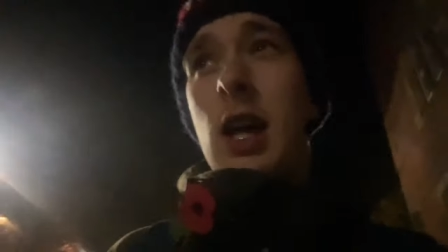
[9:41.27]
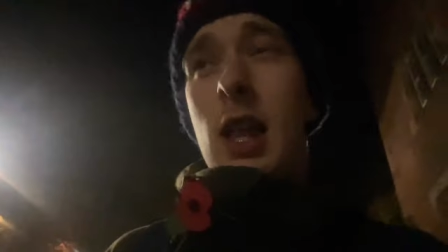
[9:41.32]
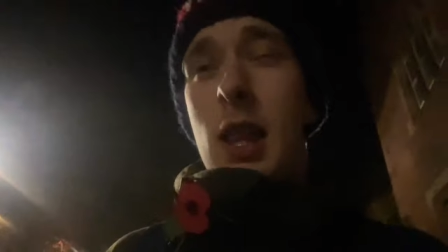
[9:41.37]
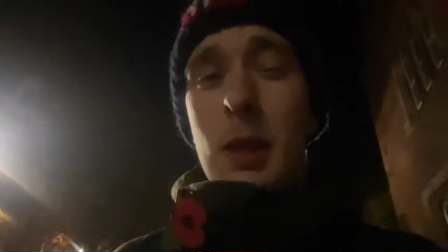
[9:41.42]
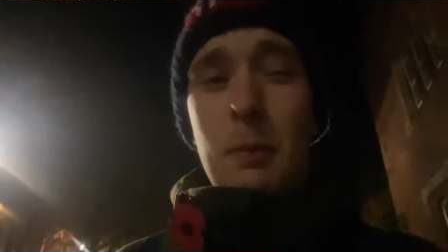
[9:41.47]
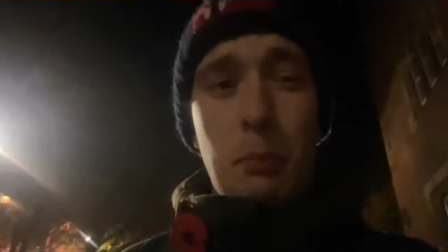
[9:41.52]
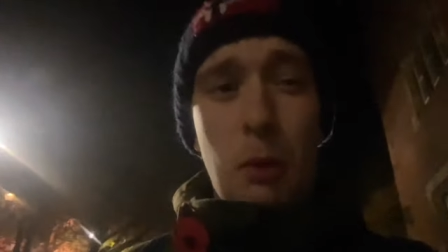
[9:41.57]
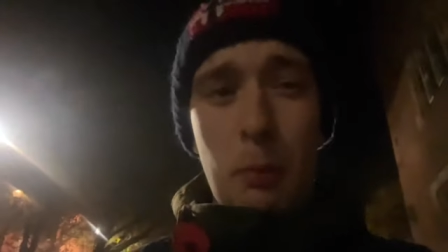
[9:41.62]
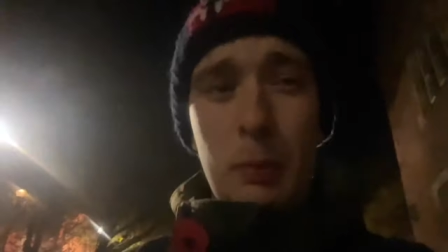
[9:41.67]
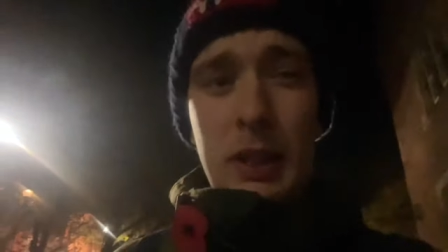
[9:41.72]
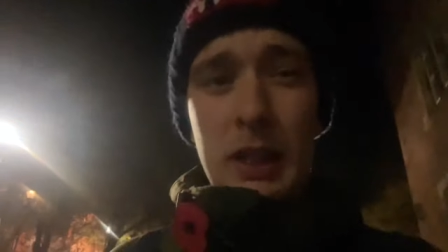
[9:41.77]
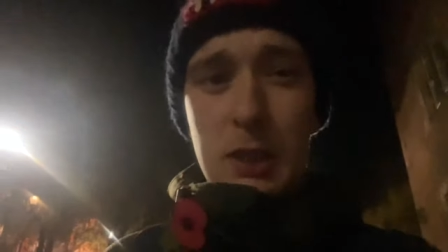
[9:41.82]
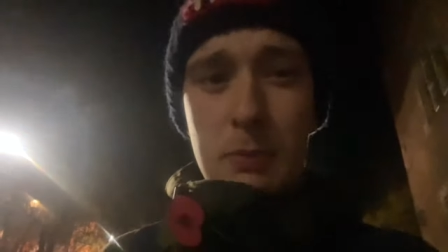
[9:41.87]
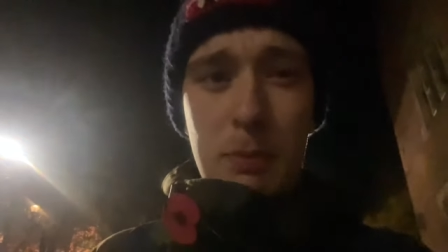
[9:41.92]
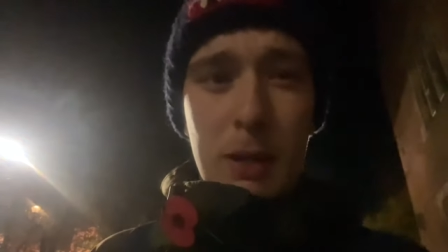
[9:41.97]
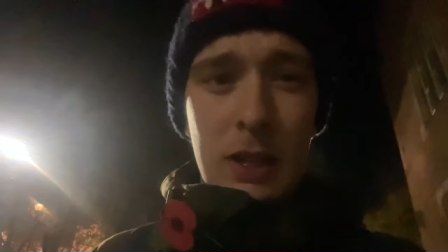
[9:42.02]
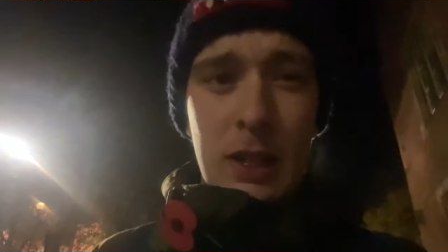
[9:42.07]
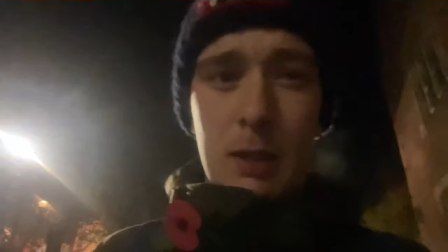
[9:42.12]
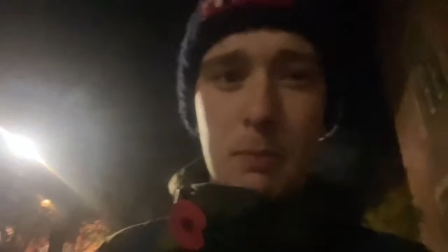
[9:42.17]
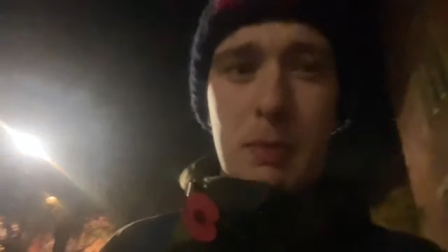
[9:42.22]
they probably
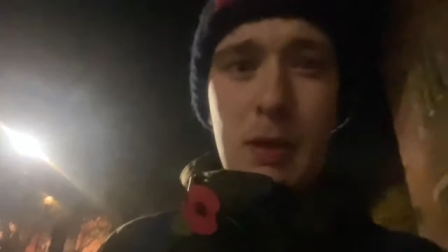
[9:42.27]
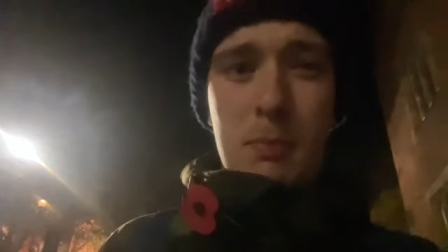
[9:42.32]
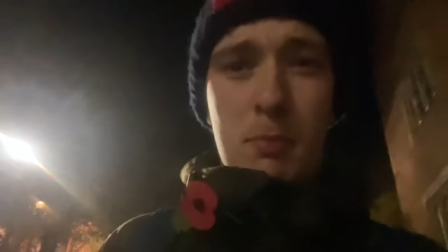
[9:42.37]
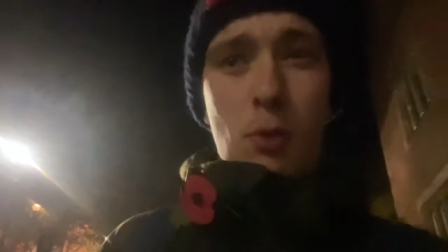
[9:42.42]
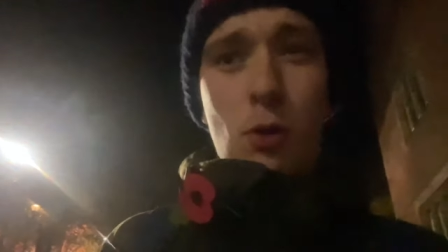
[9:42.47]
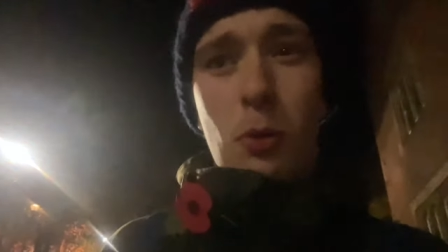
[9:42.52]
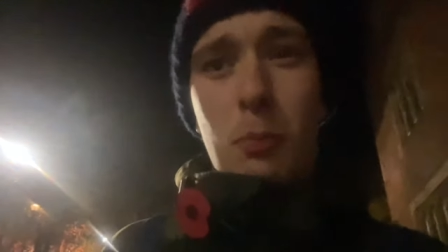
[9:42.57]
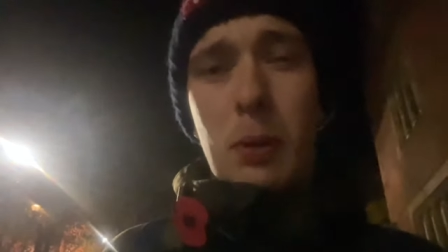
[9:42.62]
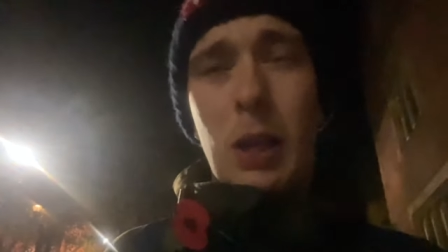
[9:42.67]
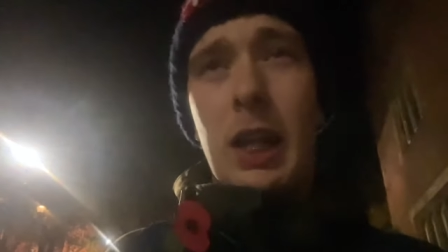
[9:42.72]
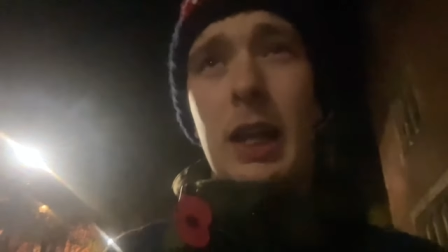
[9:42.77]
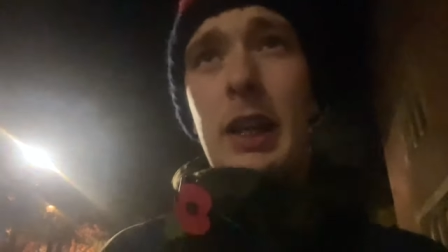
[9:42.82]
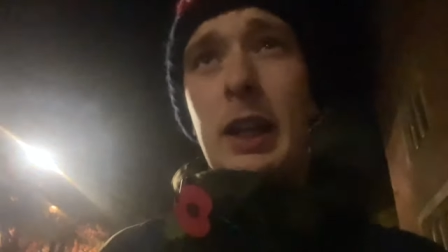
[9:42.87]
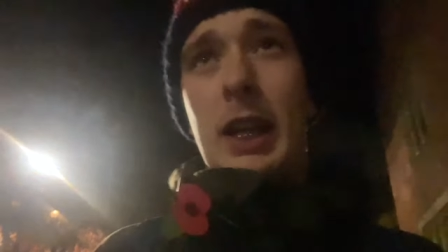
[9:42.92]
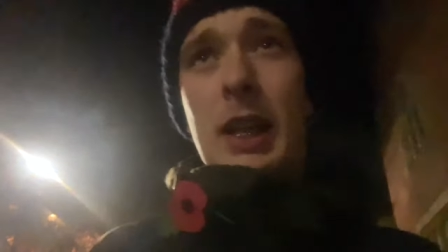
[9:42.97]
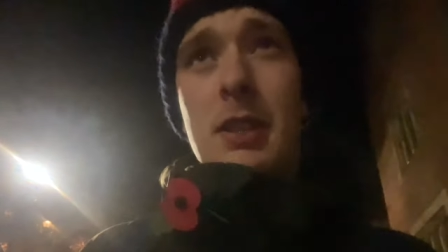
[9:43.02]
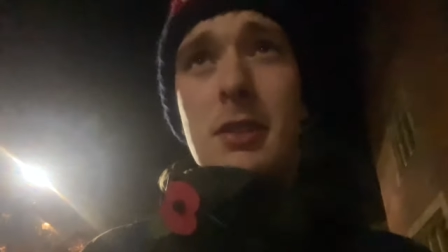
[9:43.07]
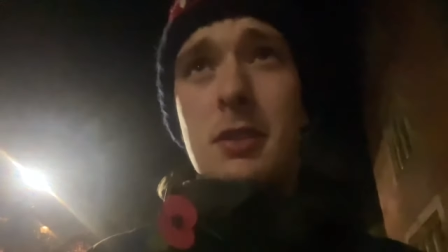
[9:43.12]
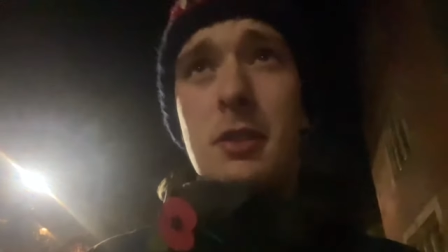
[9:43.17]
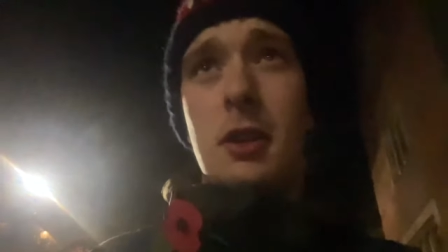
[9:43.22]
expected a bit more playing
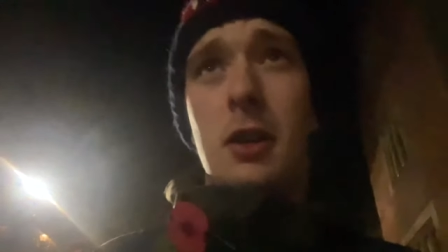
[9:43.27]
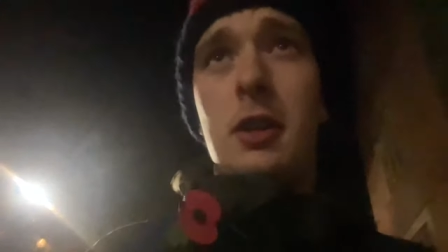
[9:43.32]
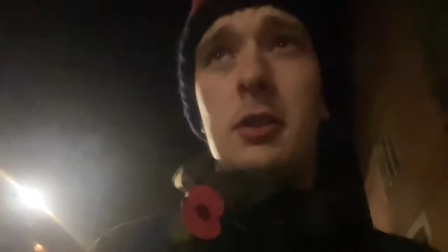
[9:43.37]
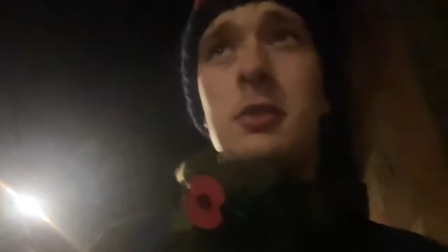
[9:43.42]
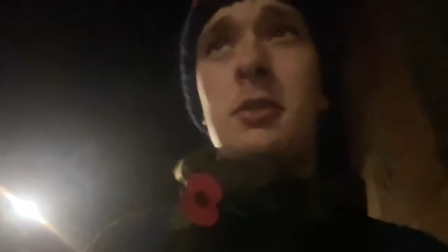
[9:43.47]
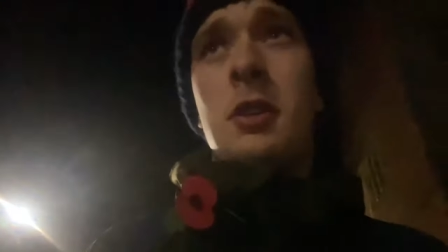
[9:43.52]
and stuff,